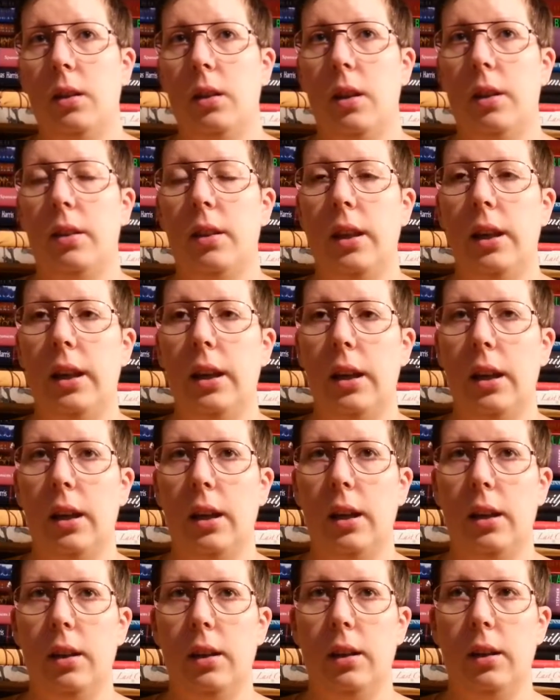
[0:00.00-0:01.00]

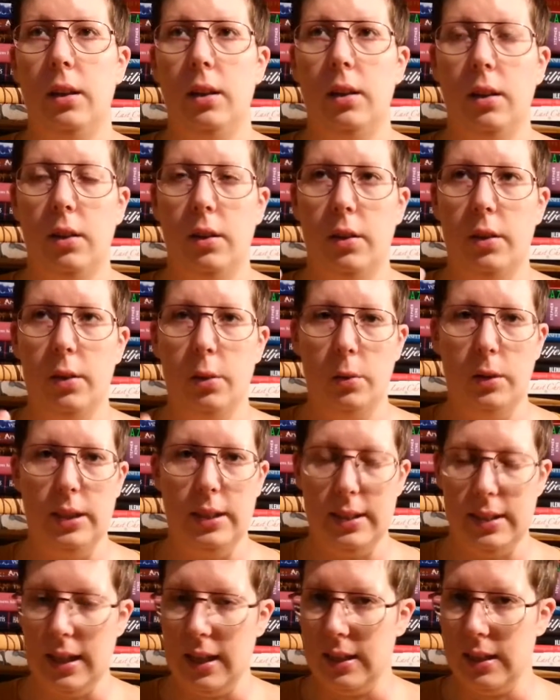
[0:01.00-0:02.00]
the thought
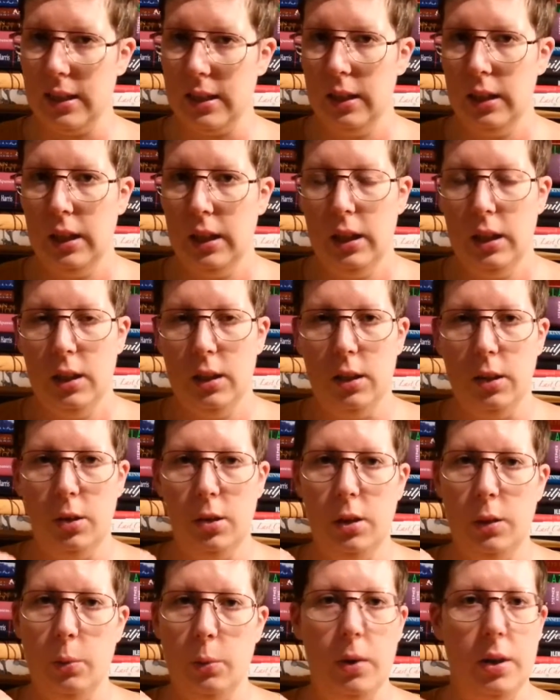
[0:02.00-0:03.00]
is that
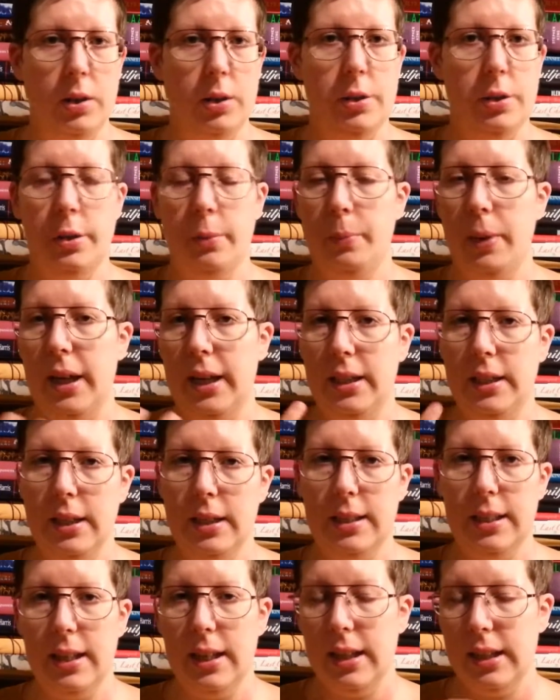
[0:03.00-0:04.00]
you do one or two
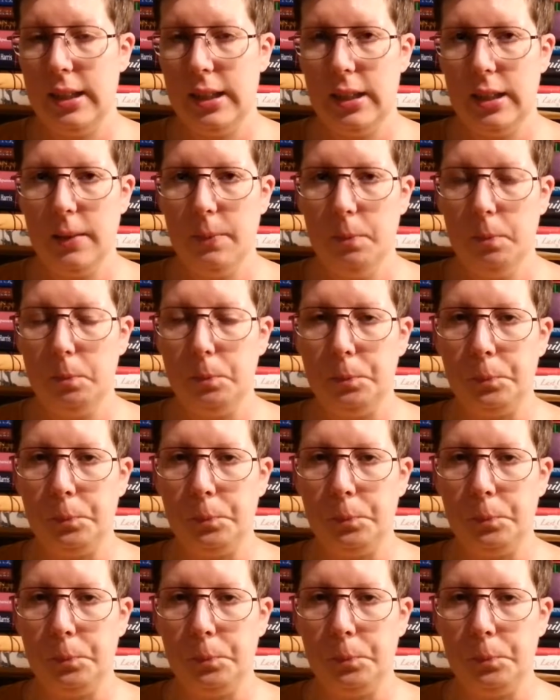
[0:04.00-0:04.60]
pages in it.